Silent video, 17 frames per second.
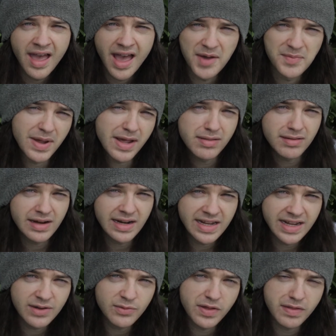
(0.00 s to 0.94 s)
And
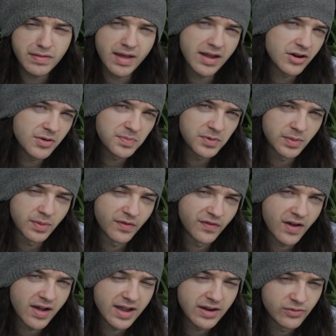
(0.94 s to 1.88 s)
basically, it was set up to
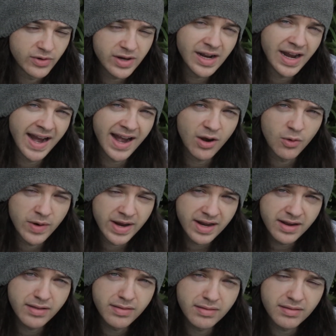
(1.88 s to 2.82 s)
provide real hair
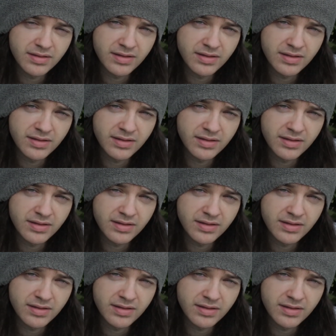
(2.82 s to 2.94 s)
wigs